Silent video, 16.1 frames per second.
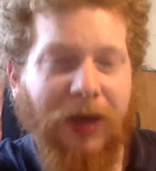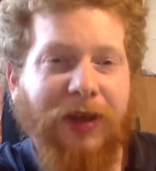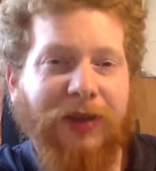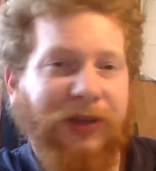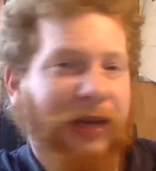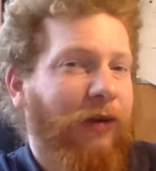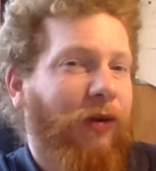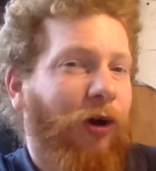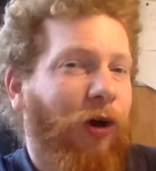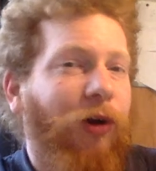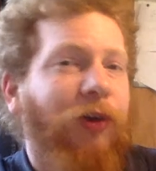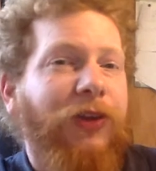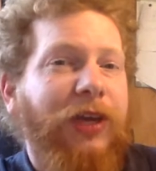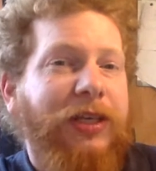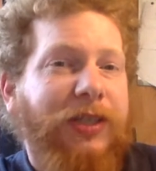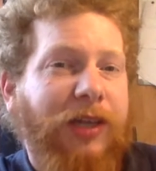So now
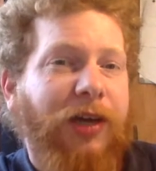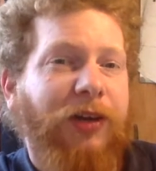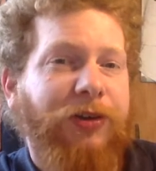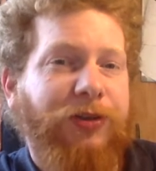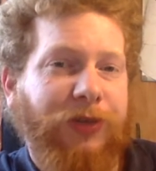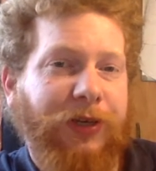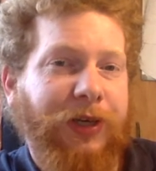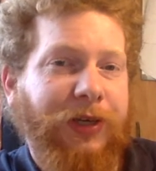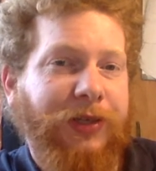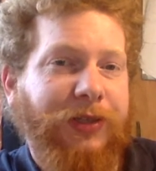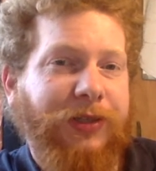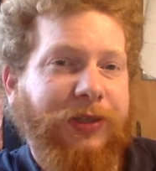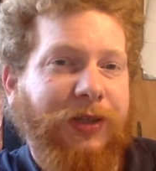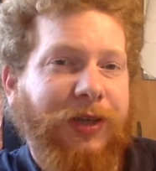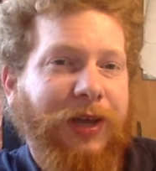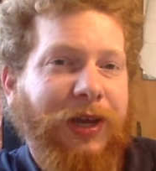all these
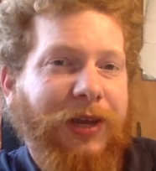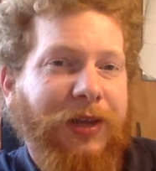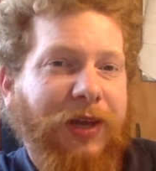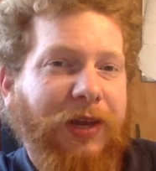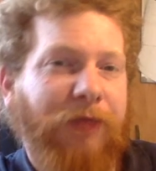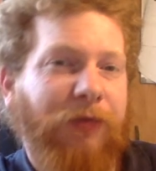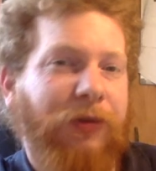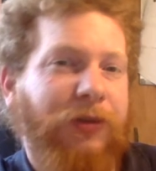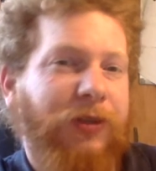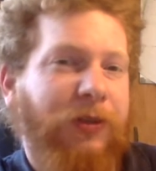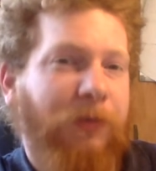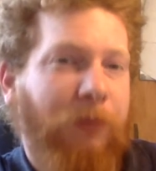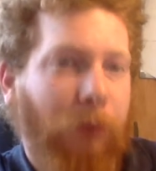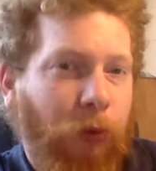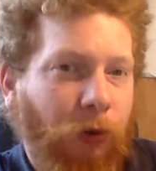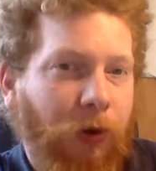countries that were
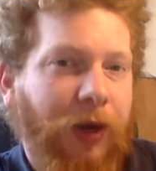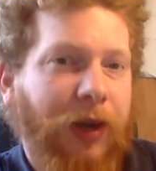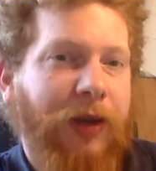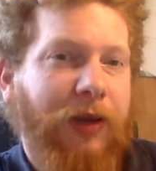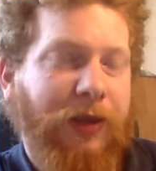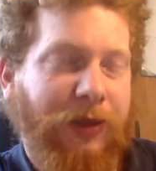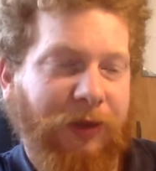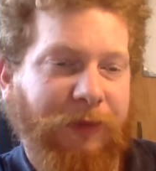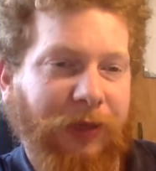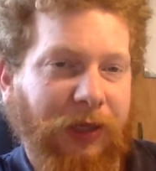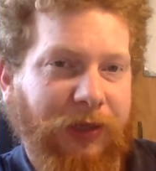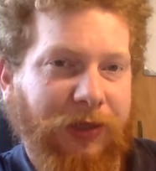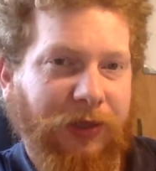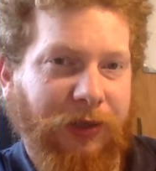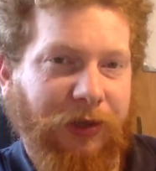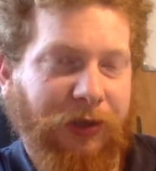supporting the
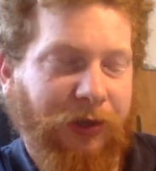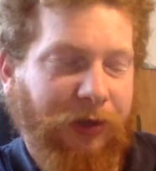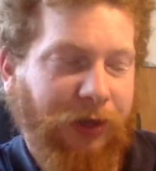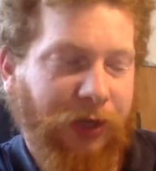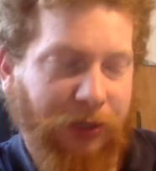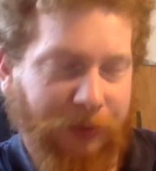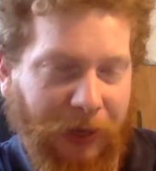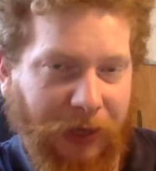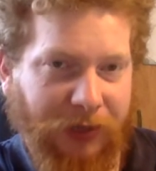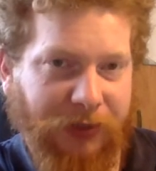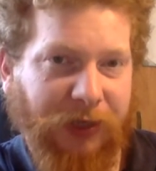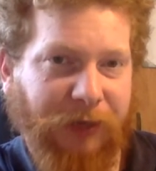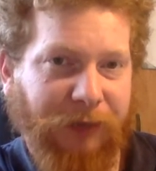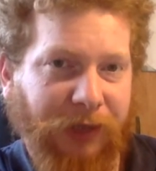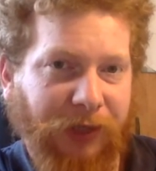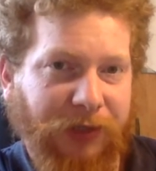
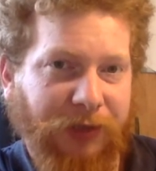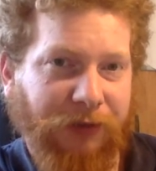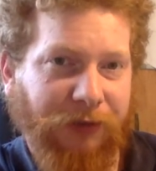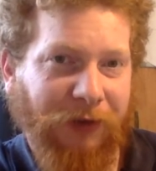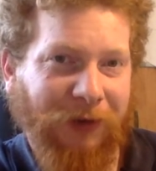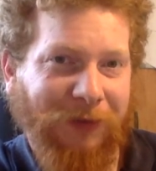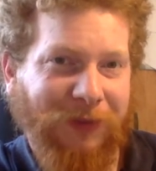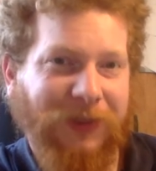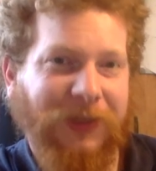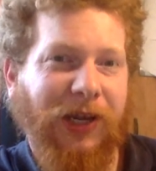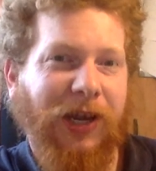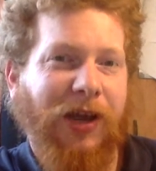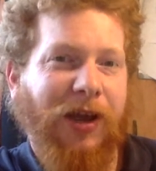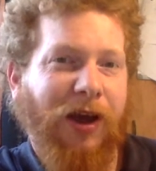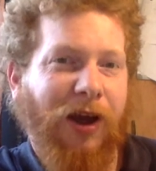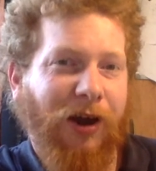Palestinian militant groups
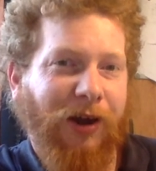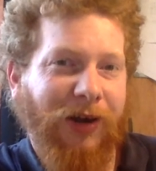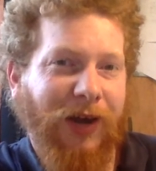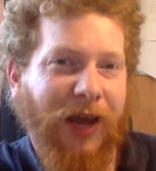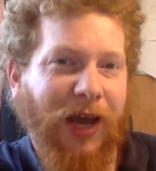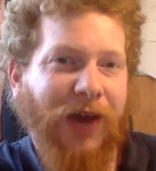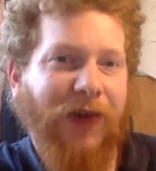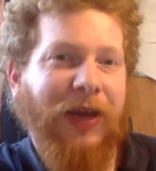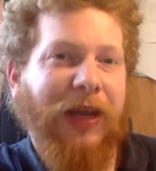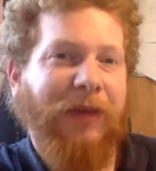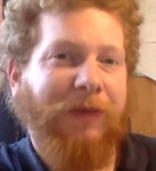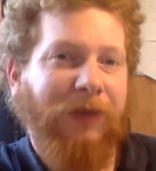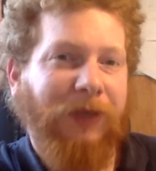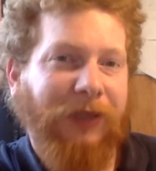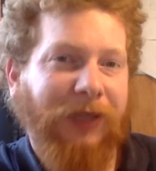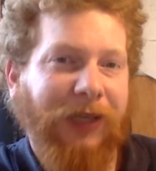are now in
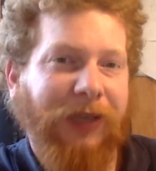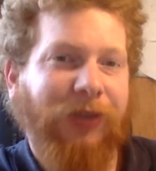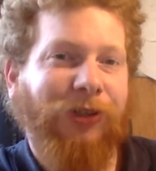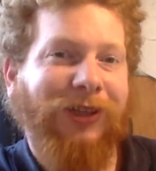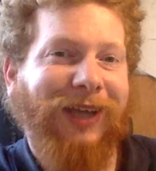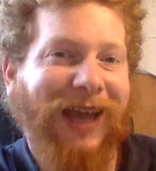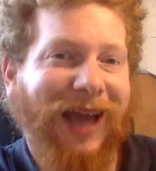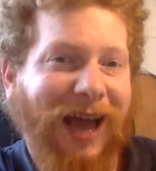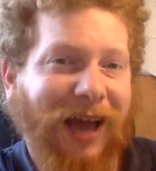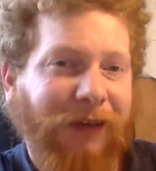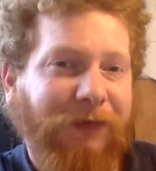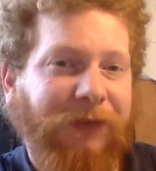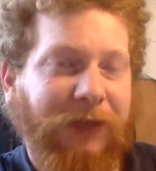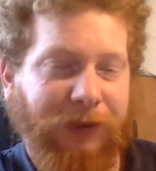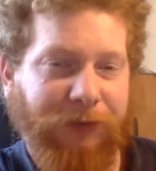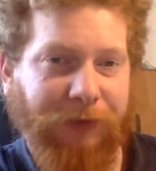political
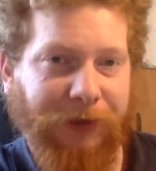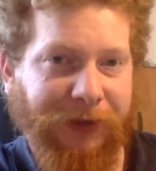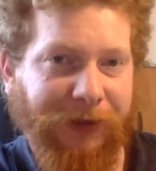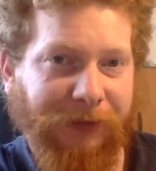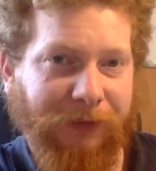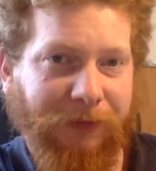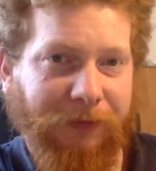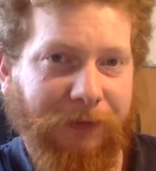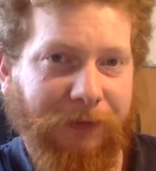conflict with them.